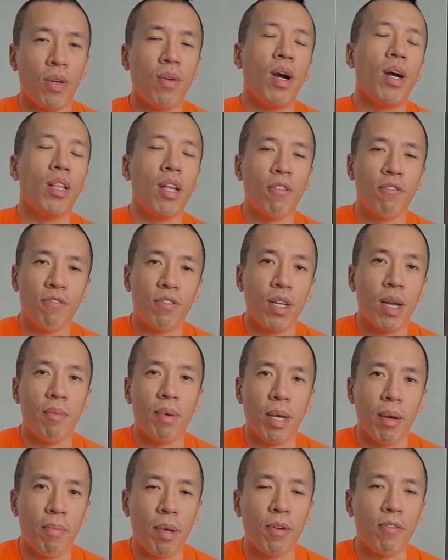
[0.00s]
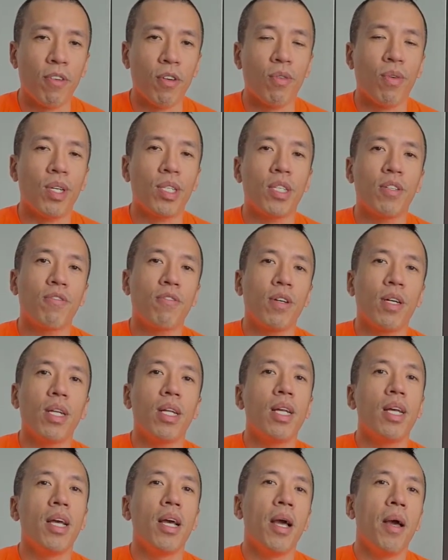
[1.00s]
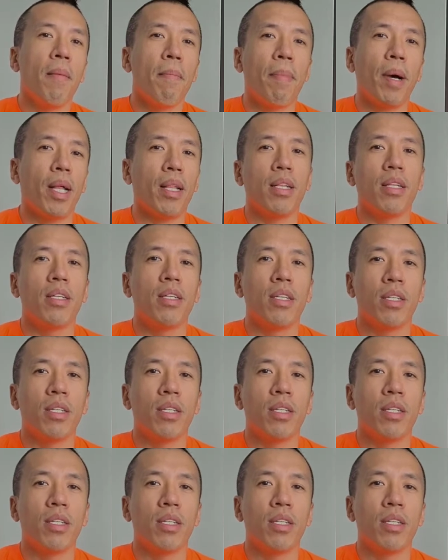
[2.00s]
Well, not free. I mean, I paid for warranty for it. But